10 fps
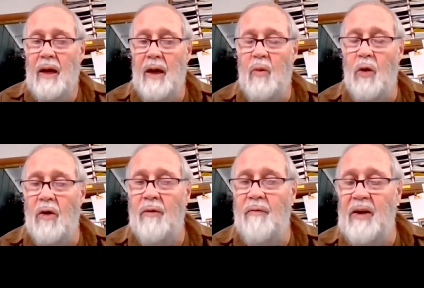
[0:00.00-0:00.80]

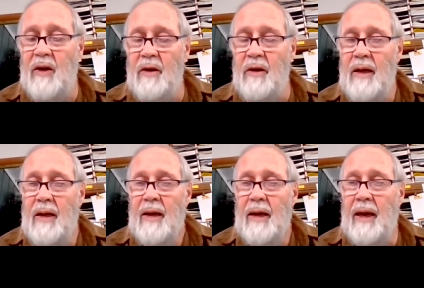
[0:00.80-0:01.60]
were filled,
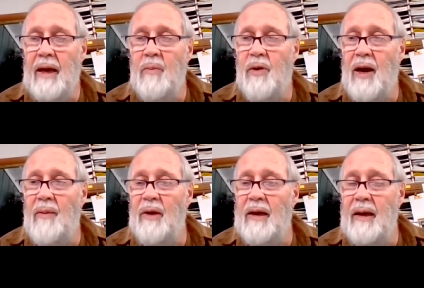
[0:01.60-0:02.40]
and
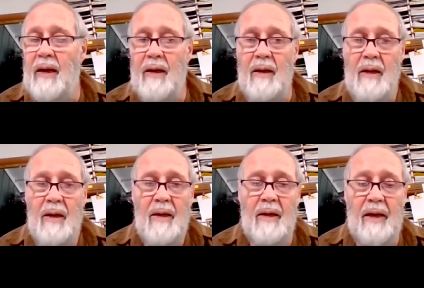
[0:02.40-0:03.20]
probably
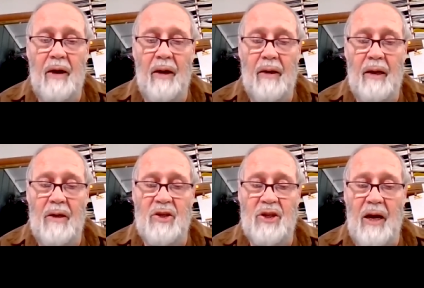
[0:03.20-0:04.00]
Garrett
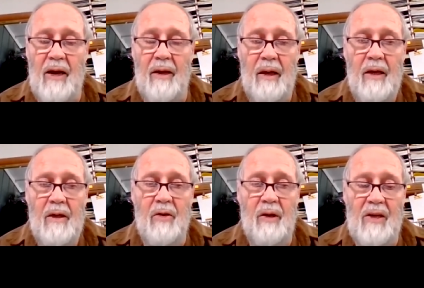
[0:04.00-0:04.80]
and Shauna,
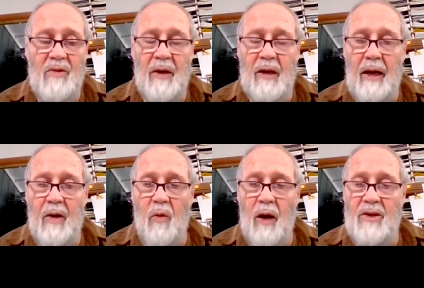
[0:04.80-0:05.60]
you guys have been kind
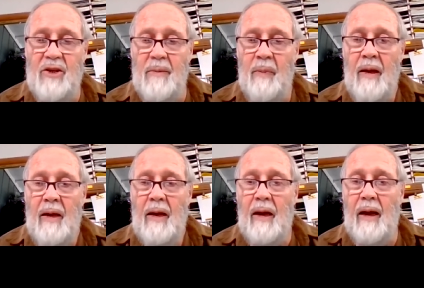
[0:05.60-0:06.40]
of watching.
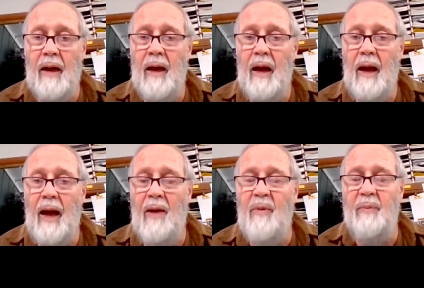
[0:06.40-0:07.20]

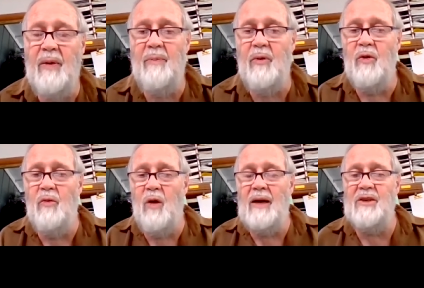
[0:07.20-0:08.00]
How many people were
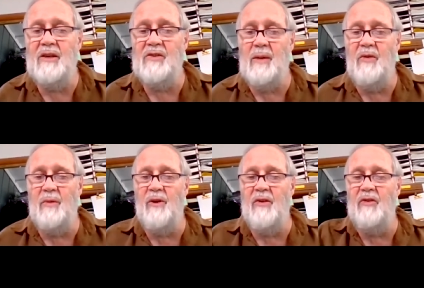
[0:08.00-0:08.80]
watching some of
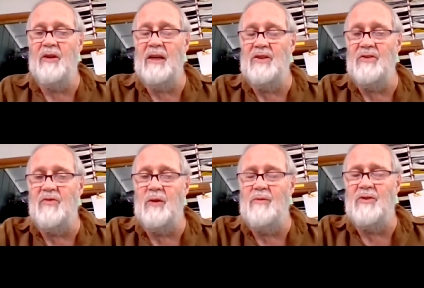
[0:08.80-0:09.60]
the presentations?
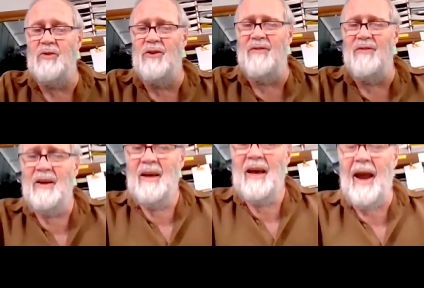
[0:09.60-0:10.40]
What was sort of an
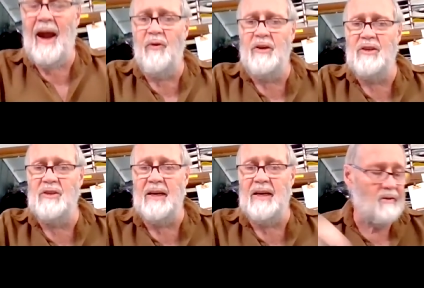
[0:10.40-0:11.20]
average
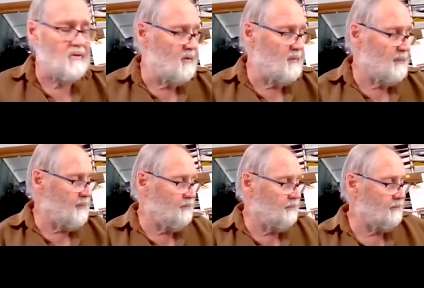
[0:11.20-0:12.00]
attendance?
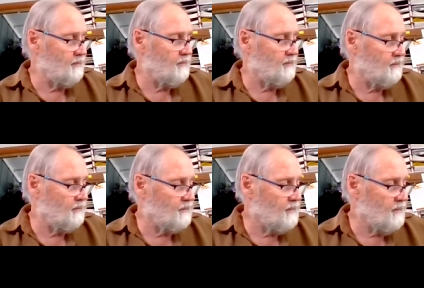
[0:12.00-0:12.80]

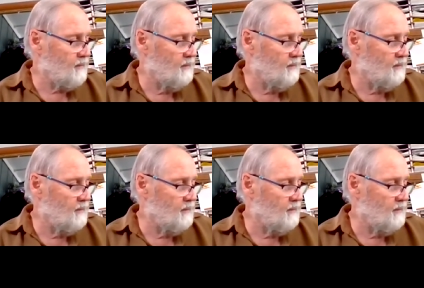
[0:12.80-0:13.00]
I